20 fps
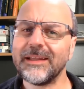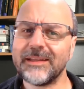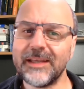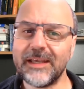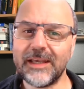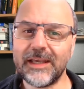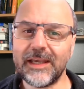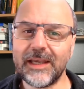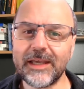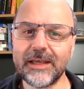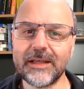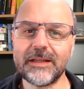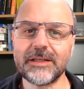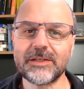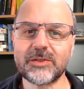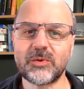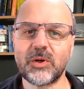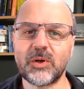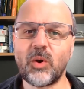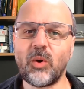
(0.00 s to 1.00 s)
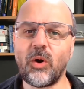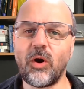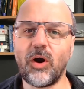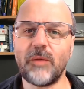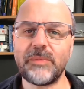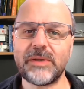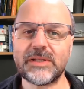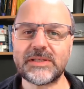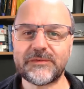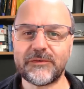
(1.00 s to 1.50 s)
The English
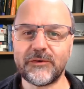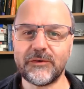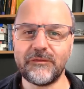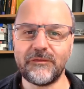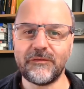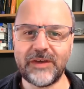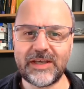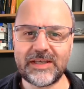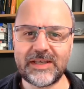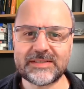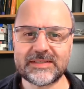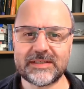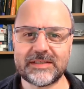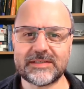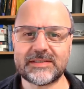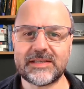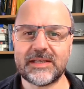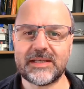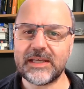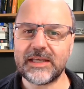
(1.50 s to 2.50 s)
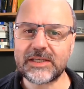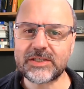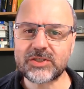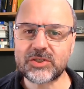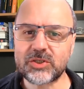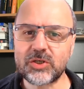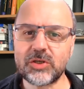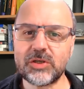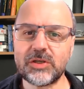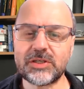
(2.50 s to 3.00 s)
requirements for visas is
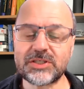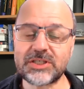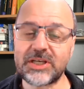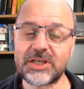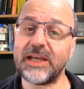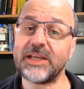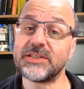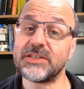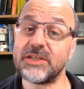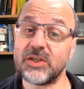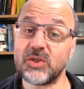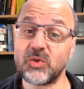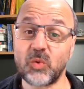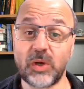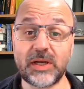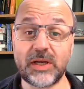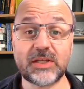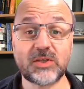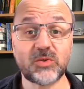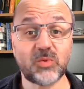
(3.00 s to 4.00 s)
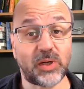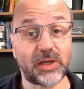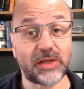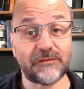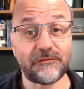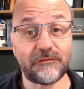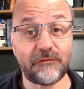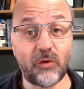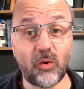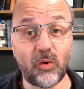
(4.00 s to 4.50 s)
due to change in
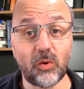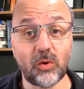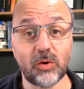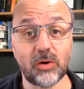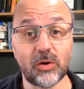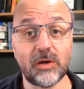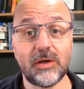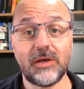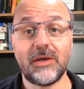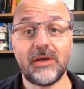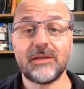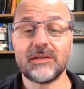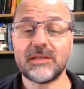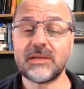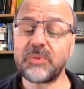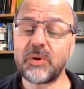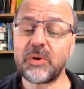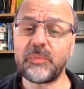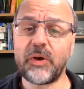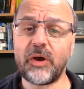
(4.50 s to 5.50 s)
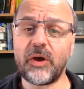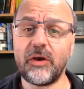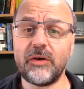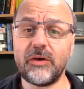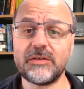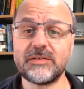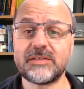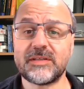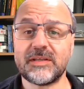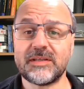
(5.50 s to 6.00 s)
2024. The
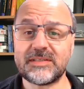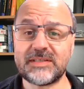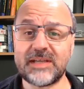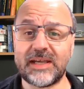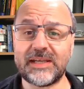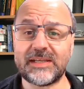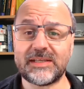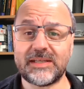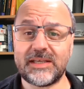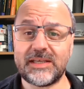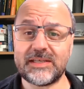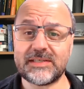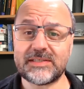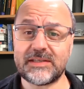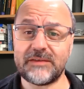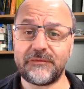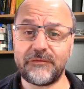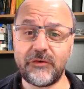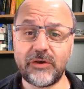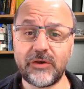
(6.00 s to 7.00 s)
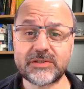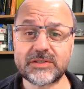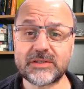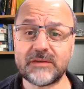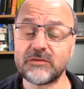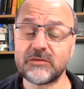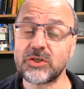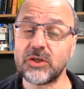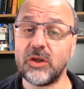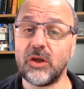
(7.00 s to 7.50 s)
proposed date is the 1st
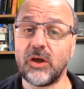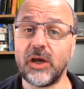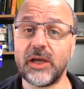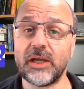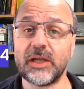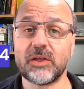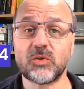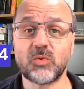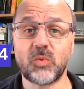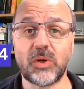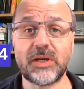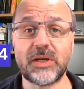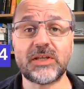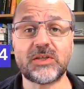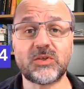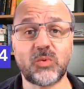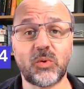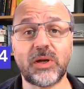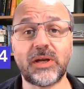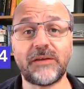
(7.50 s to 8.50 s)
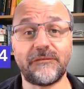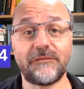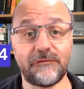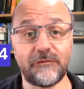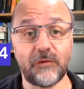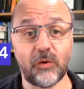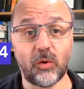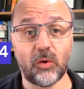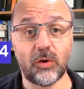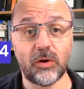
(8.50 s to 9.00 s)
of July
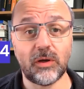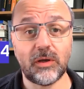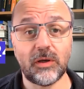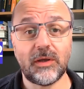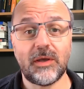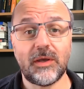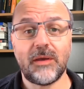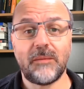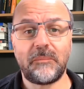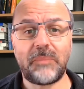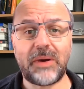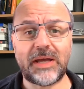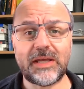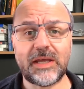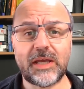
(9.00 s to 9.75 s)
2024, but